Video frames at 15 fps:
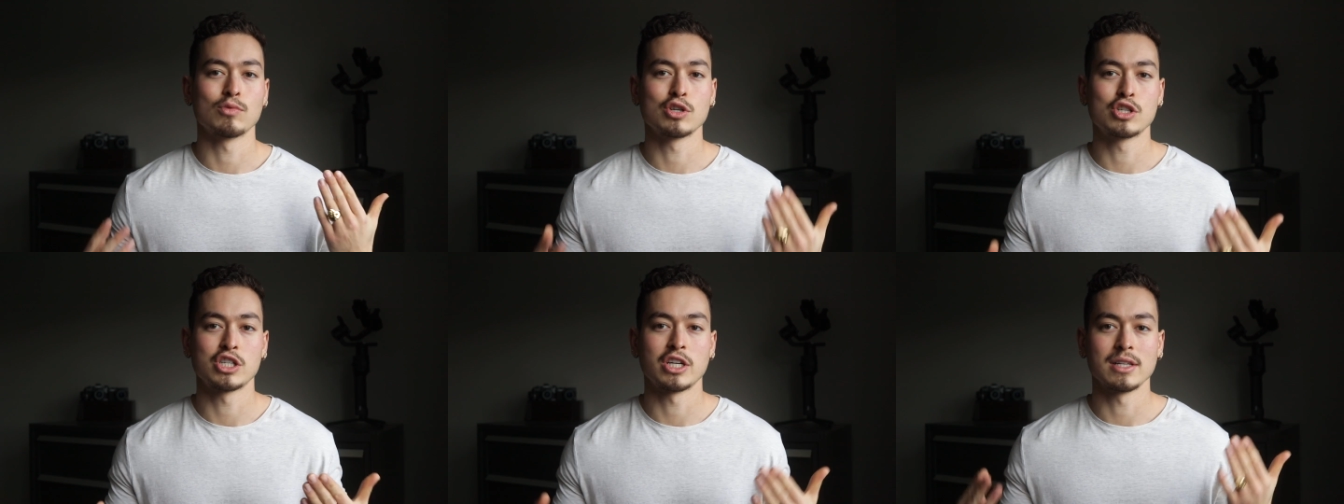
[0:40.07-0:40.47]

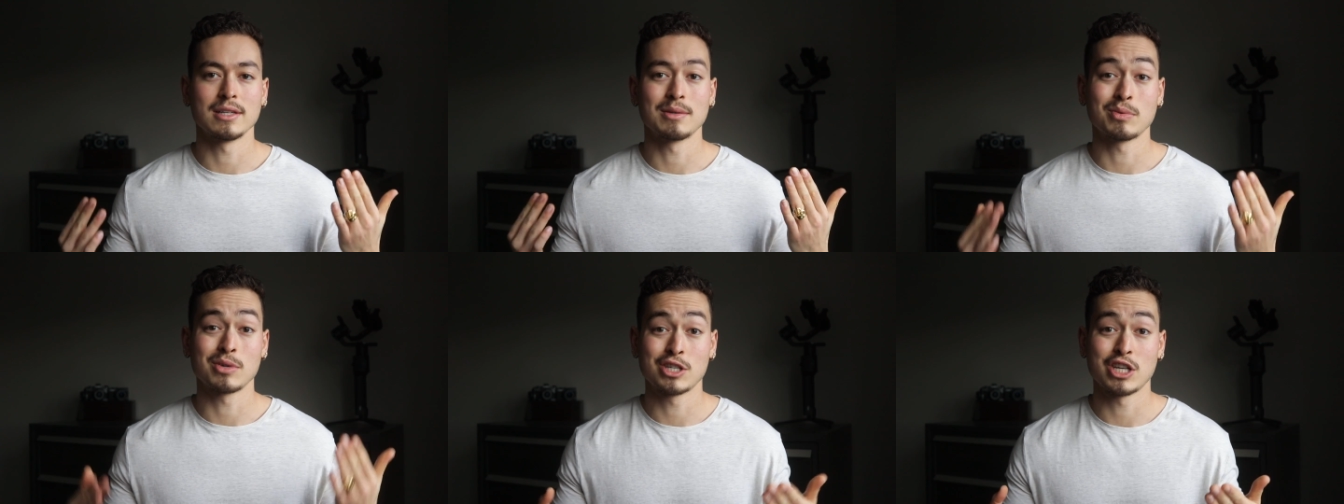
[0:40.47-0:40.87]
We're
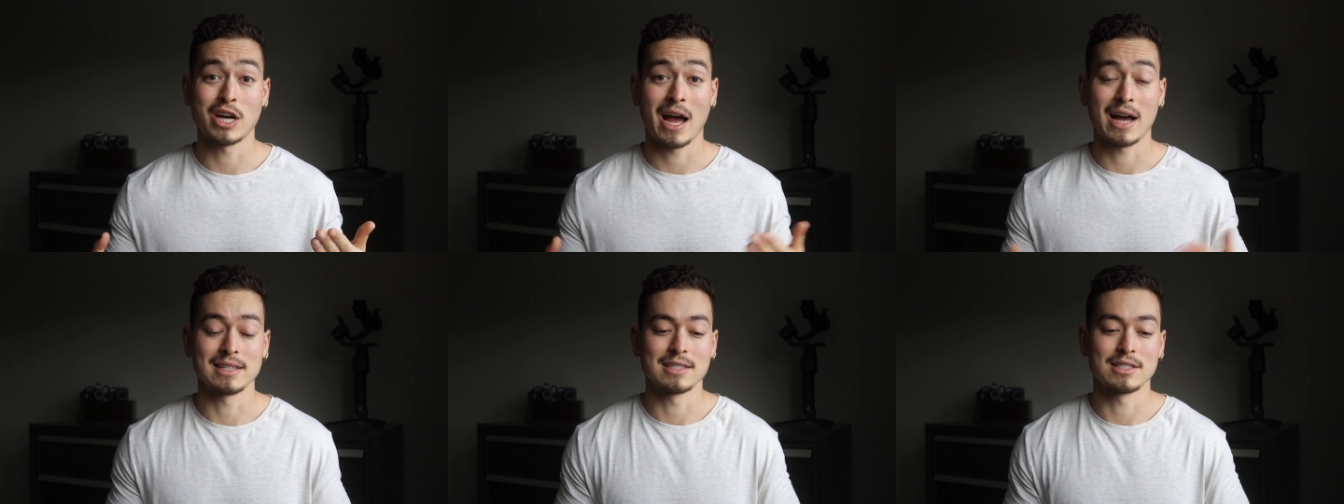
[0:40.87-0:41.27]
chilling, we're
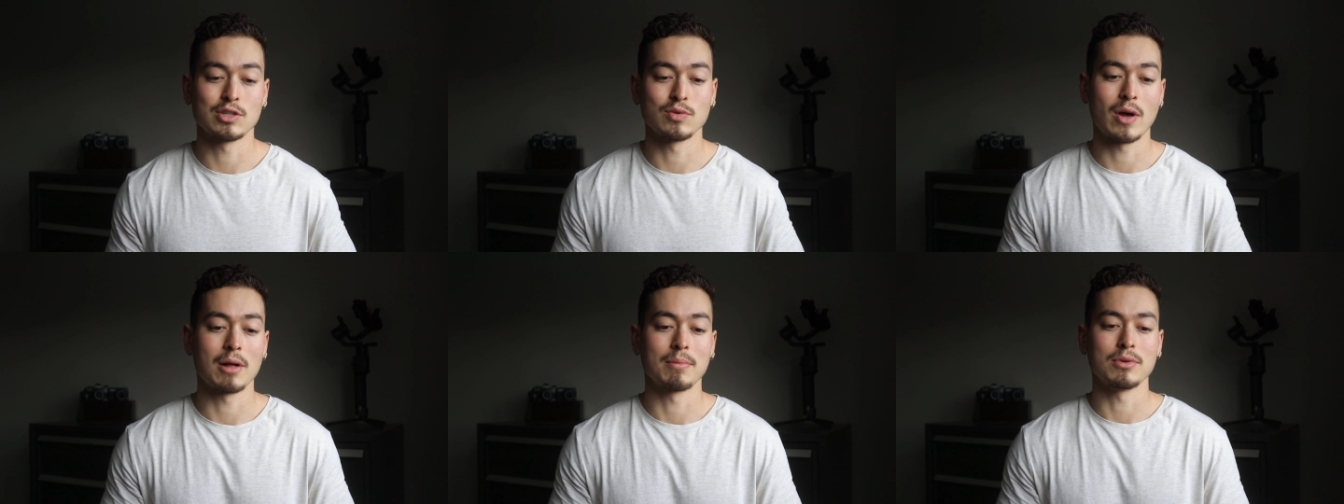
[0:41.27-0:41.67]
chatting
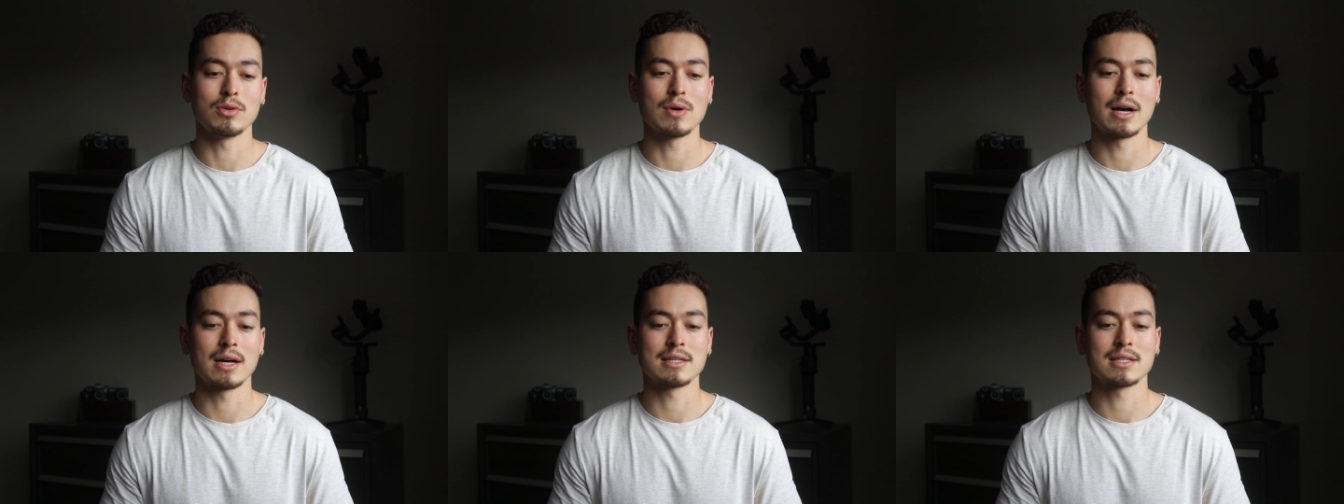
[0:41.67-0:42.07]
to help you
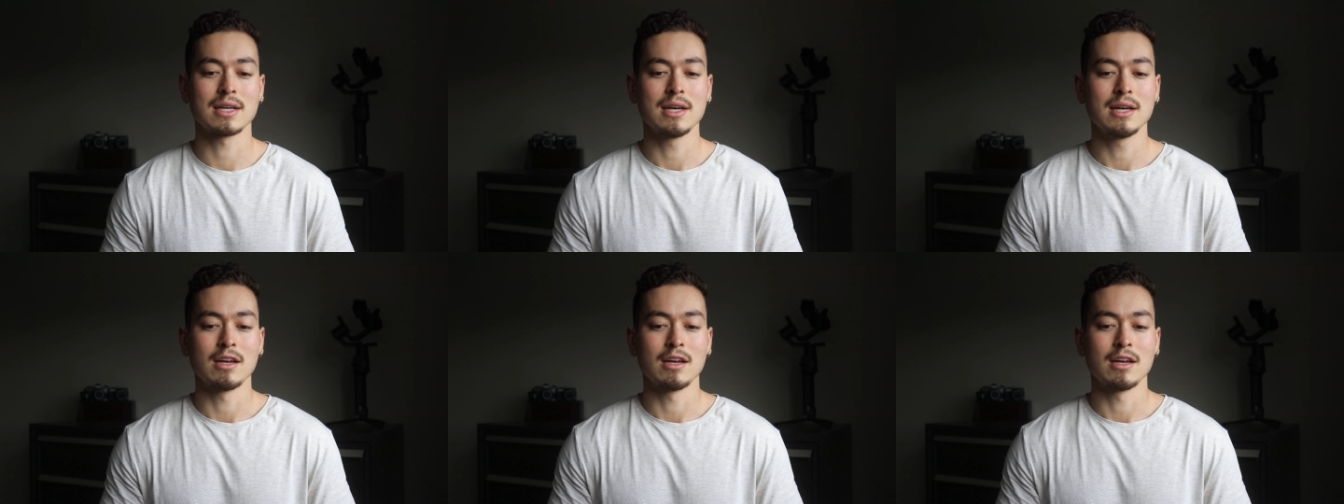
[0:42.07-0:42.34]
guys